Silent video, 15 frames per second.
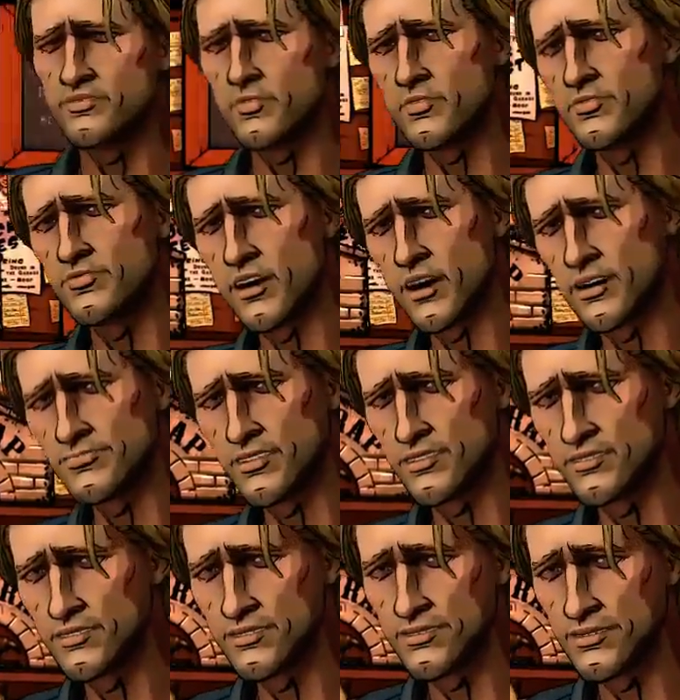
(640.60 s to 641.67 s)
Two
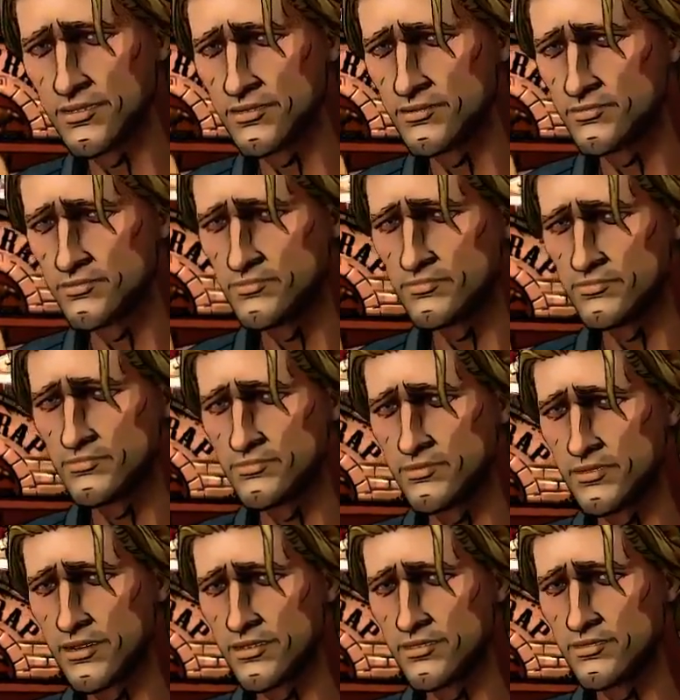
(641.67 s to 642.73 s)
fables. Oh my god, just tell her
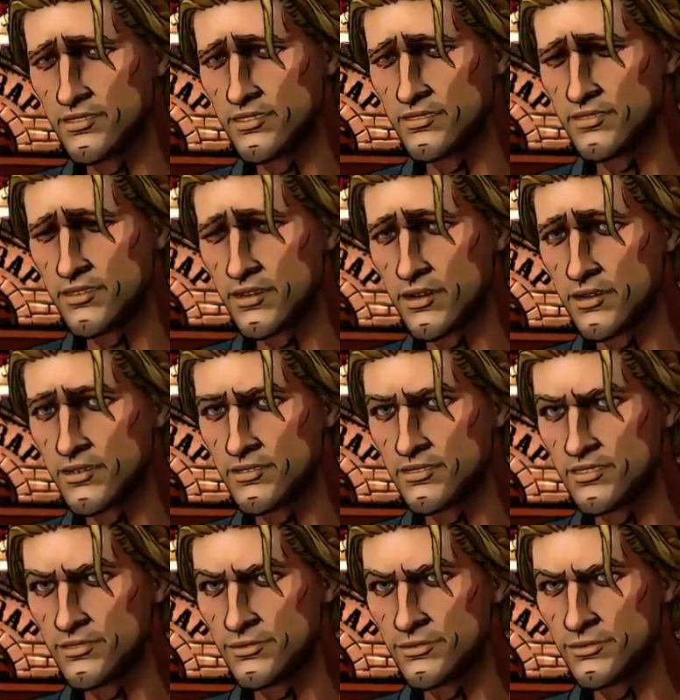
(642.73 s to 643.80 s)
Lily died. come on. sister.